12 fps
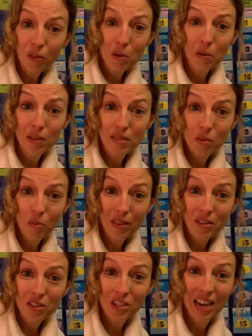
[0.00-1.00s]
we'll have some
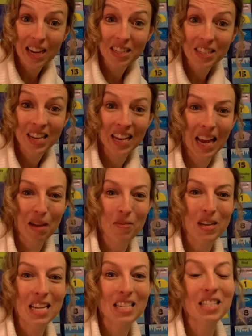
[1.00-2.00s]
weather change
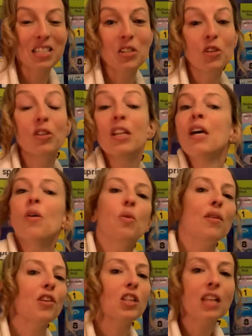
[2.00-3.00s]
happening soon. We
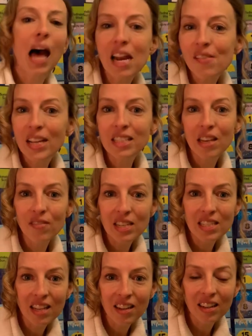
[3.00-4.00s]
have a lot of
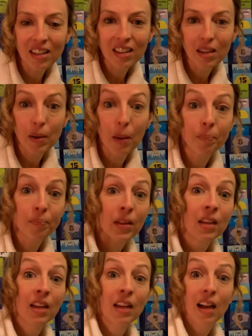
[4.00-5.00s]
activities that are going to come up
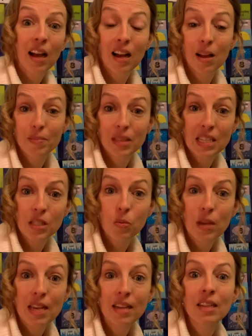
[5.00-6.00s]
this
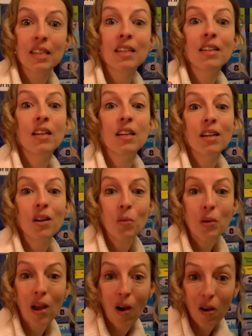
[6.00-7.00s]
week.
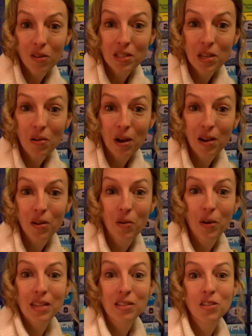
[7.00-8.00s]
We also are
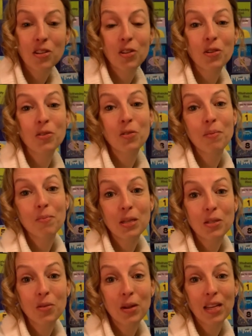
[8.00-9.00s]
going to be
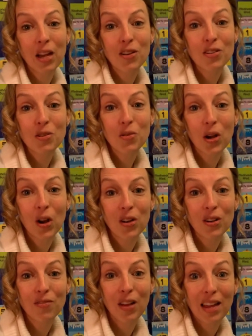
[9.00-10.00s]
doing our new current
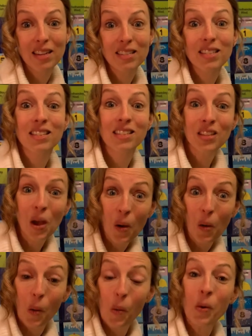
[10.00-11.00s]
event.
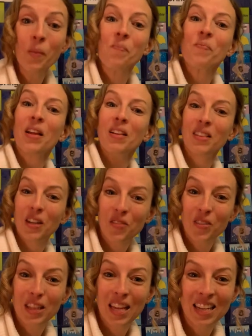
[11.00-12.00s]
So look
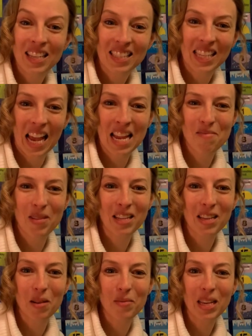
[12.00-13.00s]
for that assignment
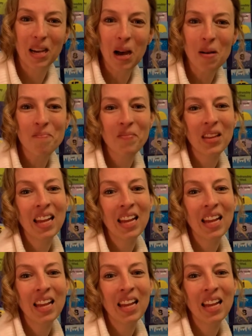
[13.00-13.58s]
coming up,